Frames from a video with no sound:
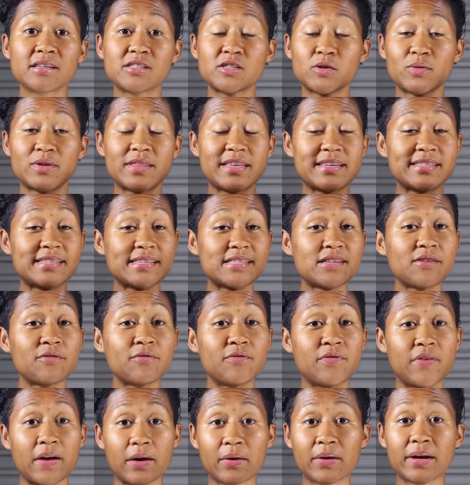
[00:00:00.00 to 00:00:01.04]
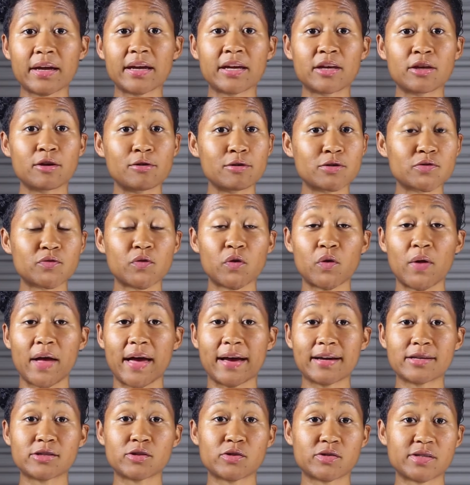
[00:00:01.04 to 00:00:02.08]
So this is a very
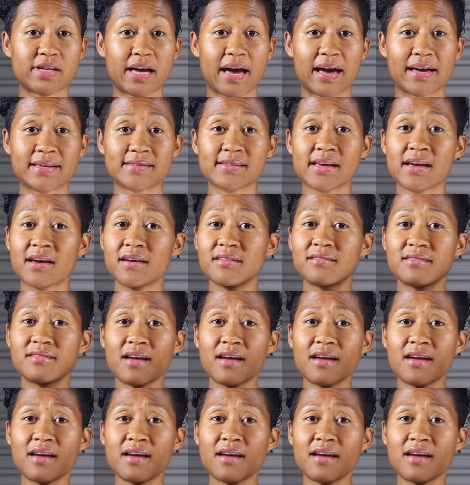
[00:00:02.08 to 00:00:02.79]
useful exercise,